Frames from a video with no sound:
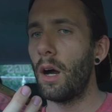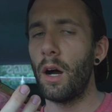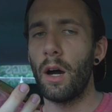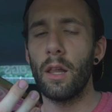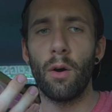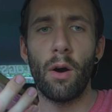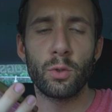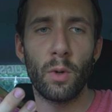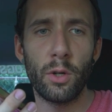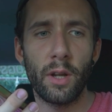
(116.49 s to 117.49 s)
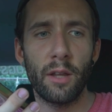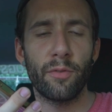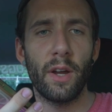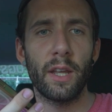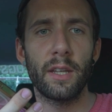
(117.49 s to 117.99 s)
Hello, I was wondering
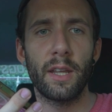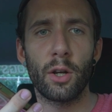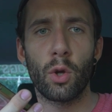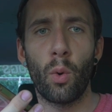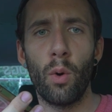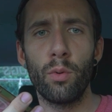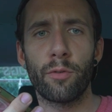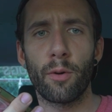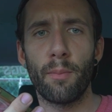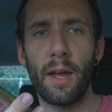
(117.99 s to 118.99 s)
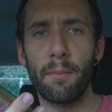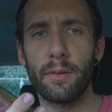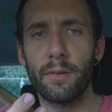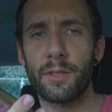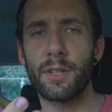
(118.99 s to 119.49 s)
if I could get a quote for my
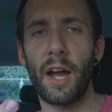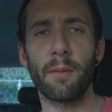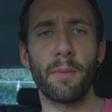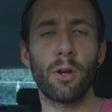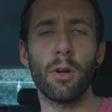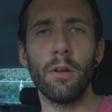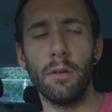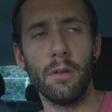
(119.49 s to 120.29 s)
side mirror.